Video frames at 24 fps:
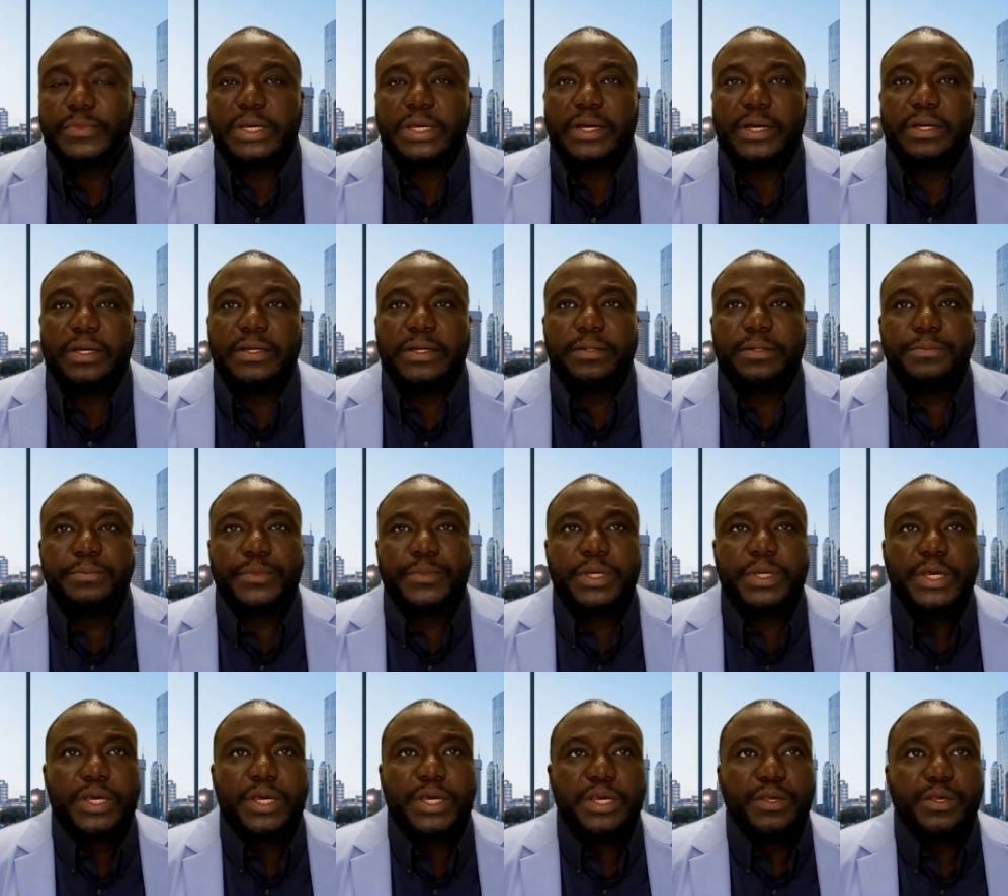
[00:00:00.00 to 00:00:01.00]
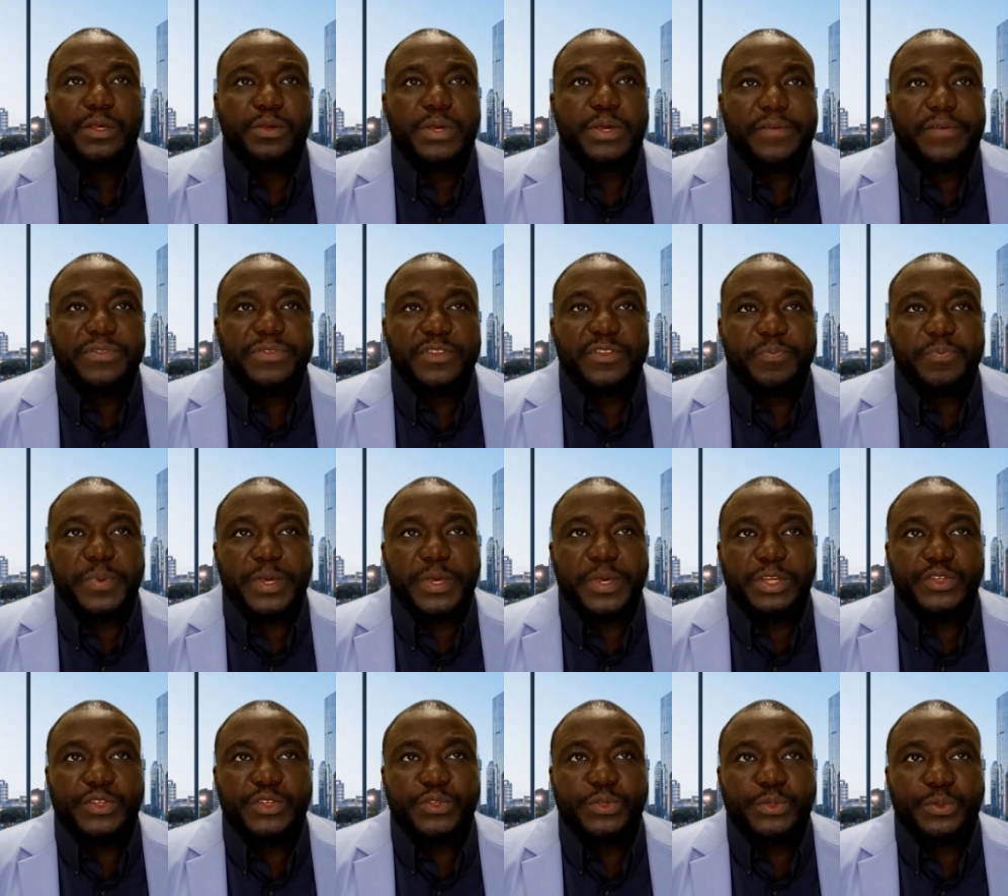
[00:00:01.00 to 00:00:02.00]
Um, you have to
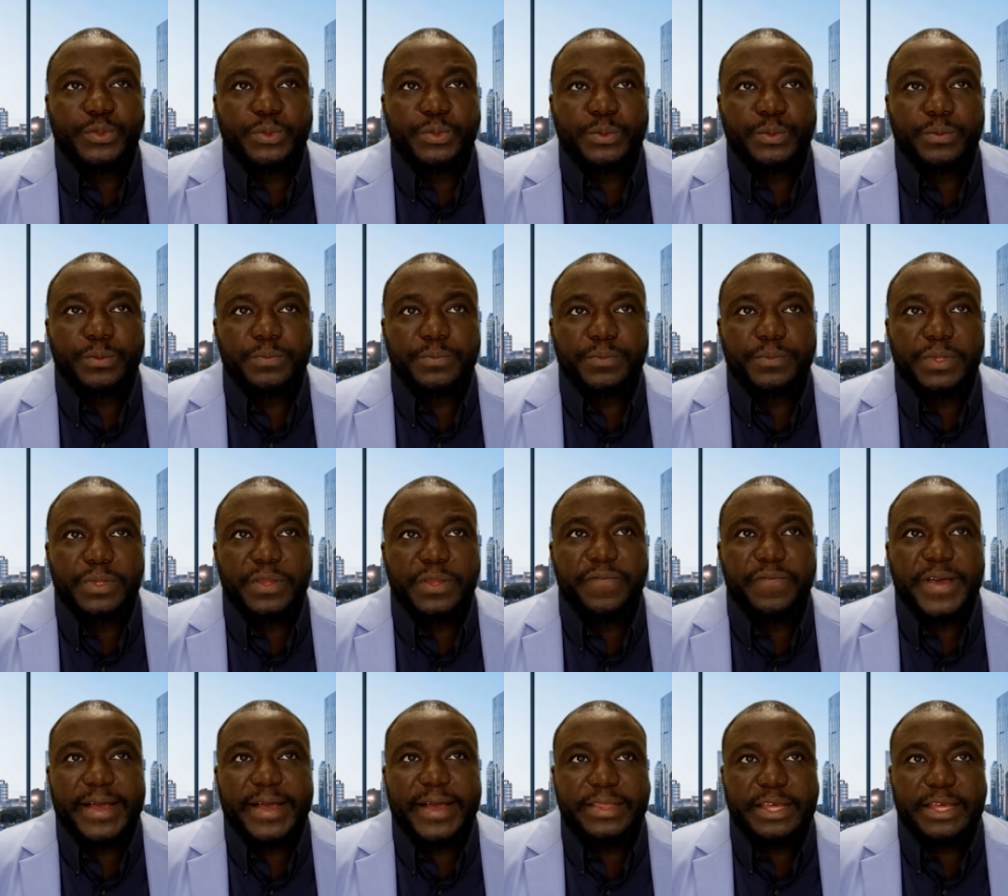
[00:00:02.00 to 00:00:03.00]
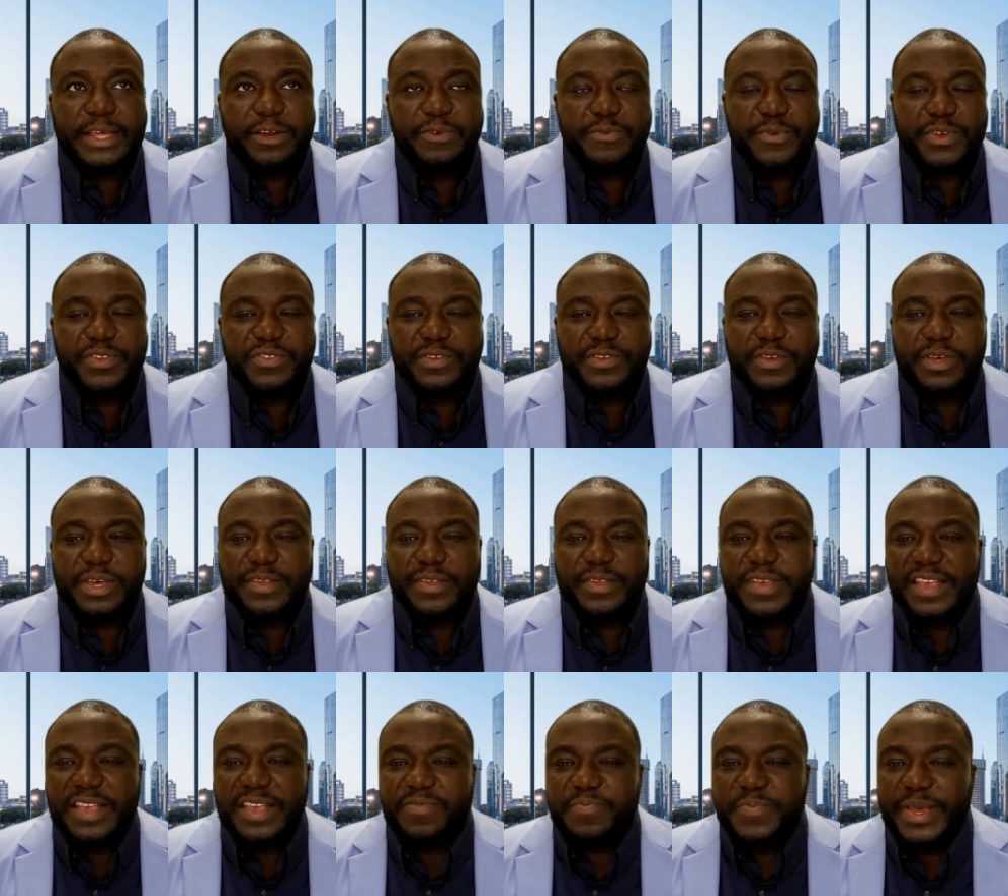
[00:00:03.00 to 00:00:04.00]
speak to the fact that a risk
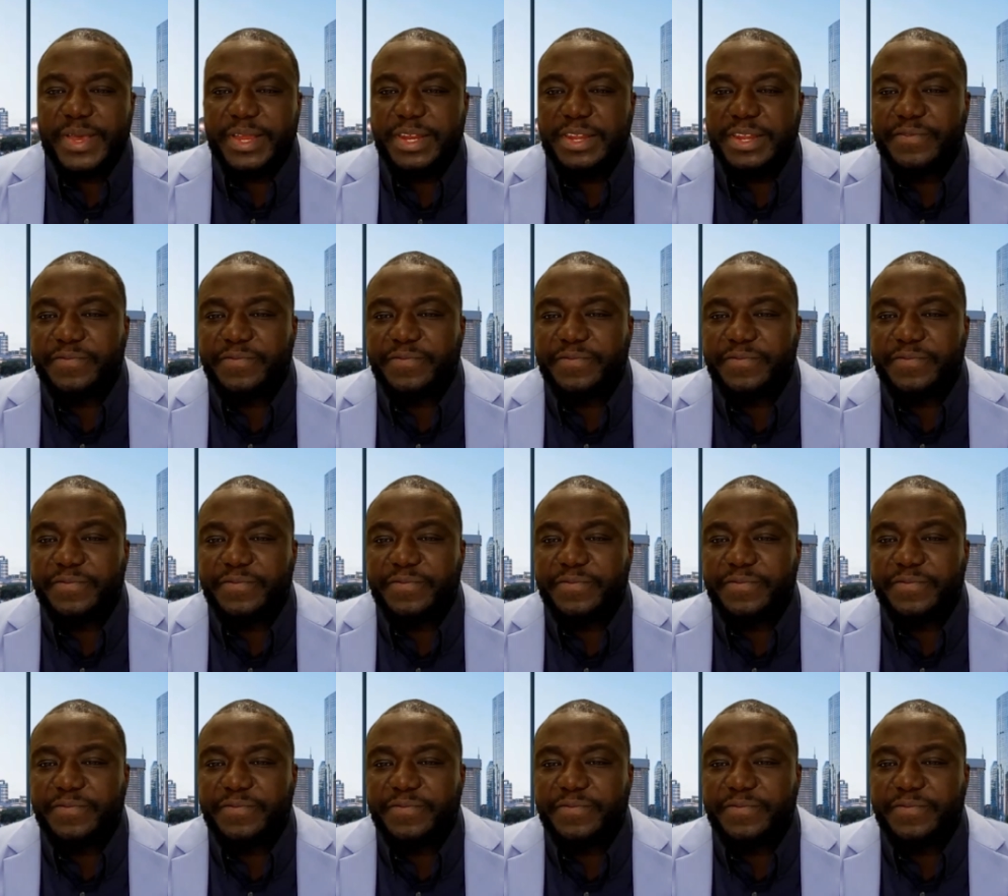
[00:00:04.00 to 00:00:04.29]
assessment